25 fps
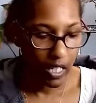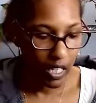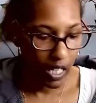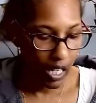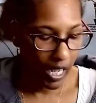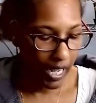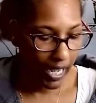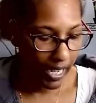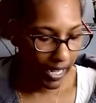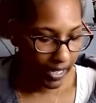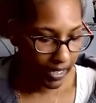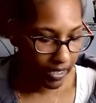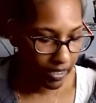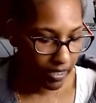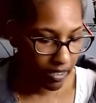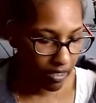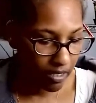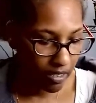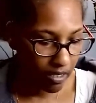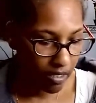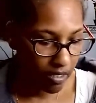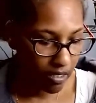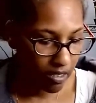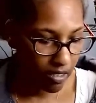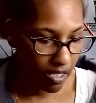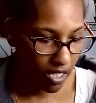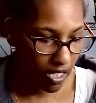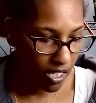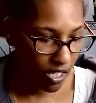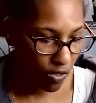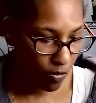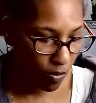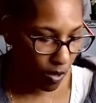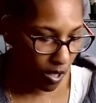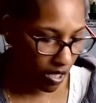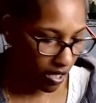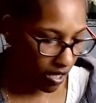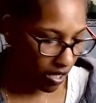And this is
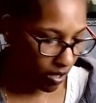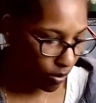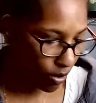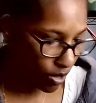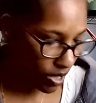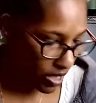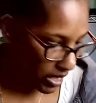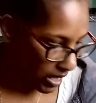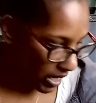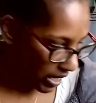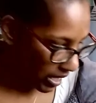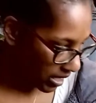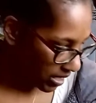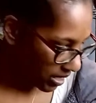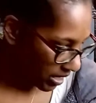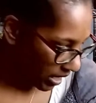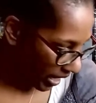one of those things,